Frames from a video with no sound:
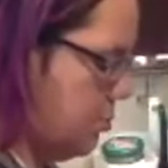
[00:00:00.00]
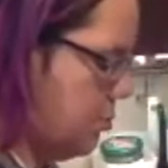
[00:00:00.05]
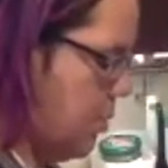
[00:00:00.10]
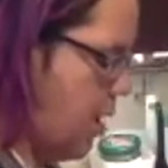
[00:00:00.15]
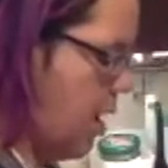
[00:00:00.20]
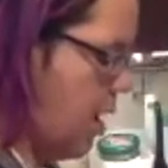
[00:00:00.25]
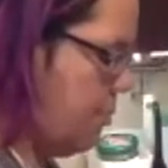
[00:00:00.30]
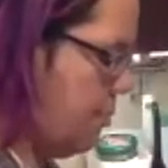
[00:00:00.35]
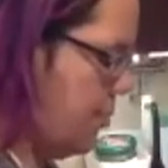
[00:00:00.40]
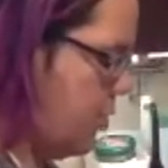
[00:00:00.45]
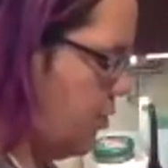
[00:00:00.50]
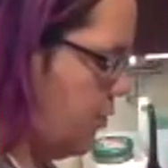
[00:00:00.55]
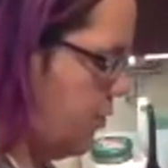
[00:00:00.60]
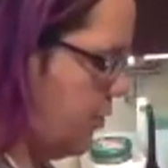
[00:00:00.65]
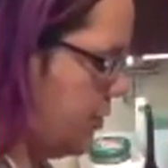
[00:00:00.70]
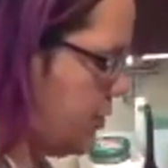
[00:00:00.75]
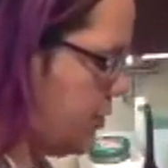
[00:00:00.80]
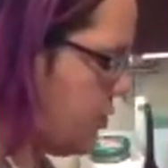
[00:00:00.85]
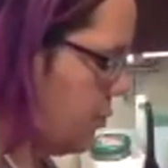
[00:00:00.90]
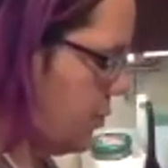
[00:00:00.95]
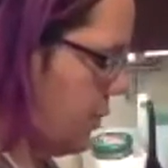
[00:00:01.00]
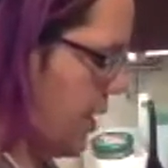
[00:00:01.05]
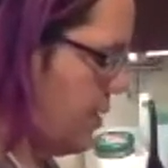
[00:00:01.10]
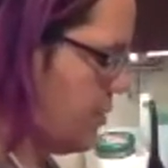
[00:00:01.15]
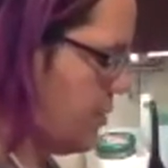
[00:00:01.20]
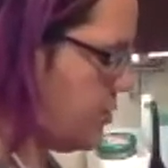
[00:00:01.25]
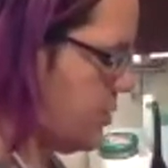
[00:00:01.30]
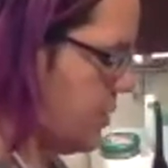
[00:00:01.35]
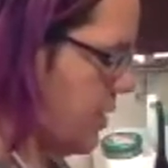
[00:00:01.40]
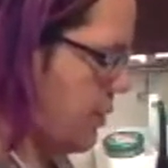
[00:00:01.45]
uh, maneuver this
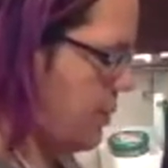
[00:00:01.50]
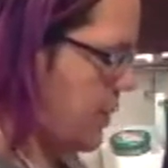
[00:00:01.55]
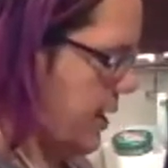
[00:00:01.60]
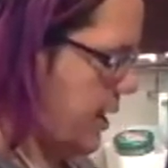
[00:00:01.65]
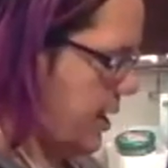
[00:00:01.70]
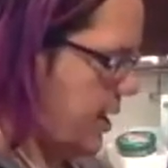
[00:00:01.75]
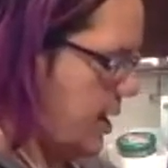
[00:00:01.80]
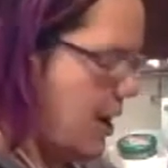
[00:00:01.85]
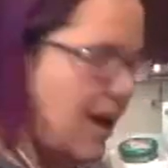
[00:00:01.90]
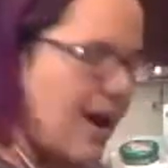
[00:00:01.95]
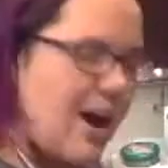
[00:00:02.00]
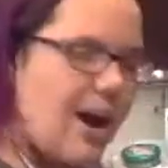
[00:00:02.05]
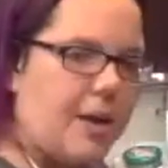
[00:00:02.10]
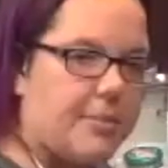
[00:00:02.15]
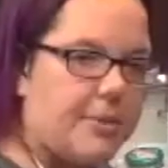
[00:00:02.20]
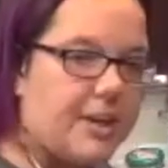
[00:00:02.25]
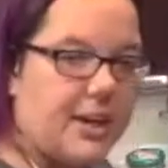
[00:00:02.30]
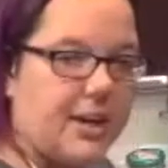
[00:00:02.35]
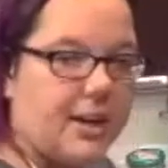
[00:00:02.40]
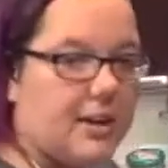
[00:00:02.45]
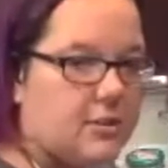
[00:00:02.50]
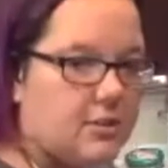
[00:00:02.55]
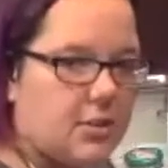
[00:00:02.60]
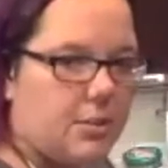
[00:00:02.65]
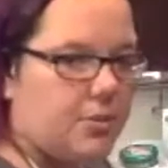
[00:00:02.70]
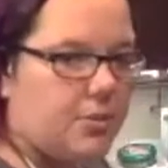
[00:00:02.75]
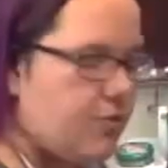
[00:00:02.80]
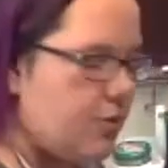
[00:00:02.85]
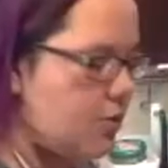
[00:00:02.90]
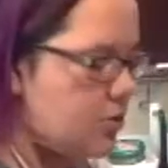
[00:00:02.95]
around so that way I'm getting
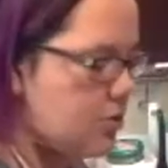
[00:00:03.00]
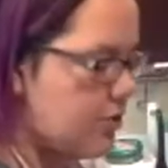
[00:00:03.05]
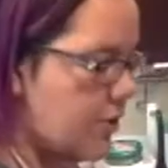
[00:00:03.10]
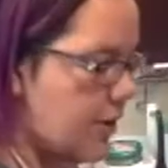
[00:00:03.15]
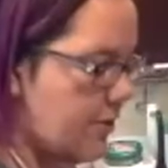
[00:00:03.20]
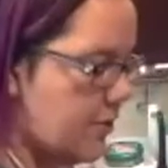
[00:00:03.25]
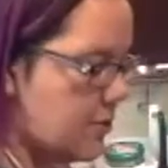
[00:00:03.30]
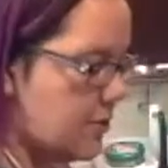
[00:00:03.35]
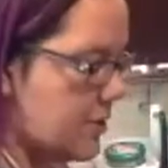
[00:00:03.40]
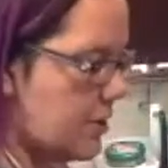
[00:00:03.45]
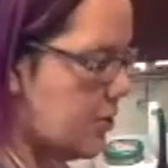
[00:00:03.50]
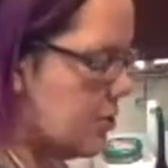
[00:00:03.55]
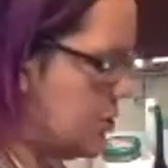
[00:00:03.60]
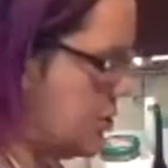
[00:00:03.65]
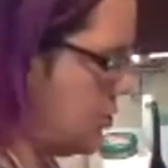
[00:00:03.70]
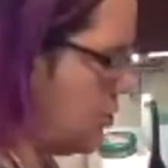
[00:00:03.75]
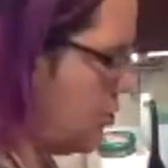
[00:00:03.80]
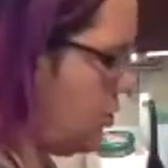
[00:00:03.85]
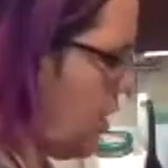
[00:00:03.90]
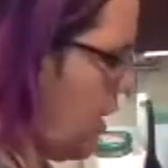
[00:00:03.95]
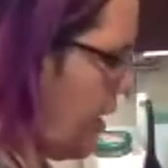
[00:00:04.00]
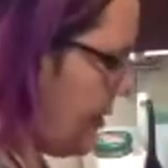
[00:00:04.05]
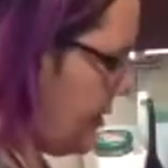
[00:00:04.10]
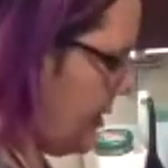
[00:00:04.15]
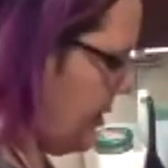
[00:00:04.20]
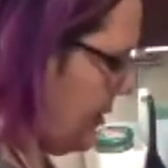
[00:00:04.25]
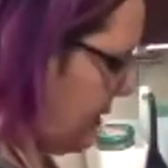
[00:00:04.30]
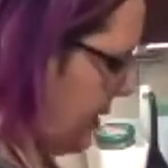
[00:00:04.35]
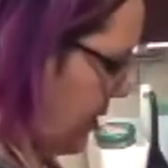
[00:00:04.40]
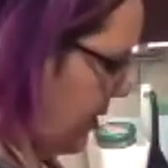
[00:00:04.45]
some of those flavors that are still locked
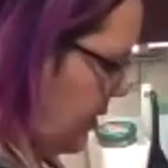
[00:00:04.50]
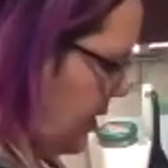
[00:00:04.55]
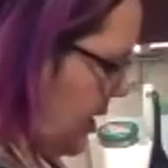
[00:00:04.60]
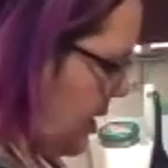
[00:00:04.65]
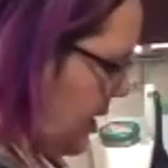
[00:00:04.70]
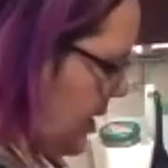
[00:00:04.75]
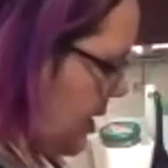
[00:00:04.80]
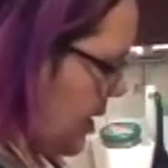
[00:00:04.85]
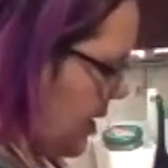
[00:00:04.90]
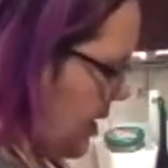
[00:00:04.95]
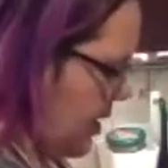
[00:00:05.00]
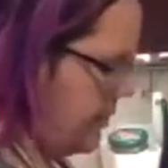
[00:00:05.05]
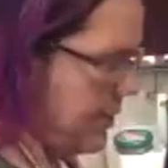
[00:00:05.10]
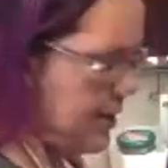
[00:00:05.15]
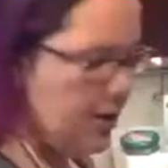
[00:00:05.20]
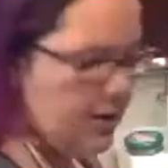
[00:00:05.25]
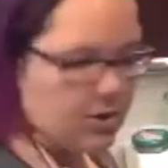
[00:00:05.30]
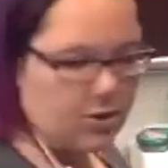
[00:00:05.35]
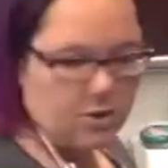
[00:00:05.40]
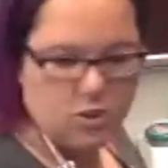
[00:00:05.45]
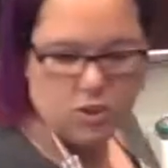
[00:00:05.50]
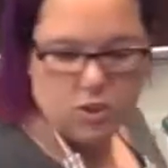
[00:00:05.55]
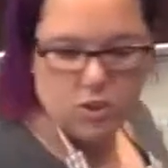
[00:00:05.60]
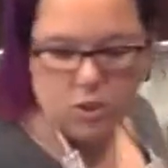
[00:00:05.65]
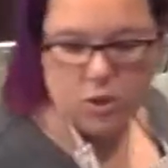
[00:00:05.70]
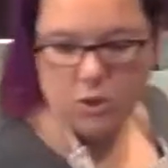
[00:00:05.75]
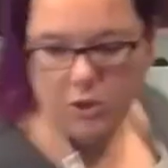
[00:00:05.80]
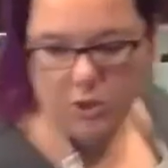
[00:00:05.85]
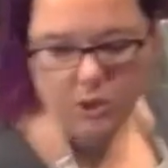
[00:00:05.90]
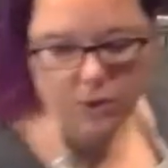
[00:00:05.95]
in there. And then I'll
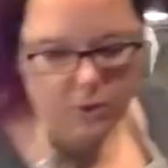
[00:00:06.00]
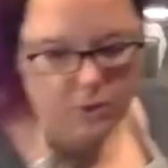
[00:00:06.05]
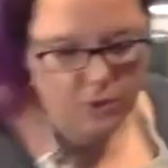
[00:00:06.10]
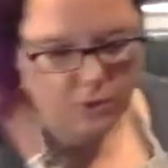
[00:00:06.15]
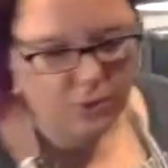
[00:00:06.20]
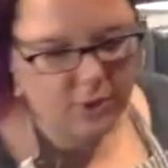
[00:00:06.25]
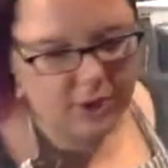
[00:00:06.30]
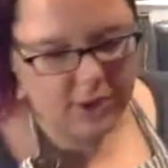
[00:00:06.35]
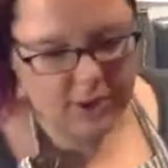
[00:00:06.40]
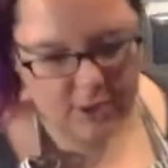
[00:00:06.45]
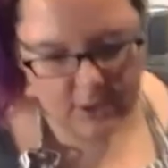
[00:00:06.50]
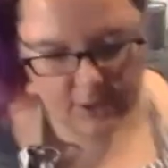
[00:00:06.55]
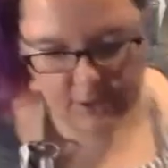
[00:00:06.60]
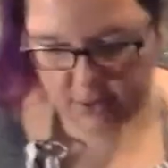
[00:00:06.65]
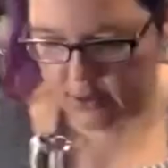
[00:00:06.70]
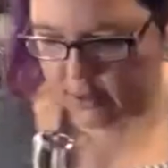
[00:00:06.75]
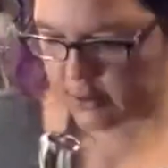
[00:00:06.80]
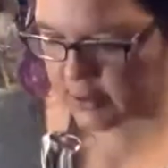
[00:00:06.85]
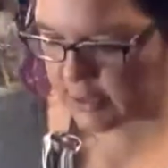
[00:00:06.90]
show you in a little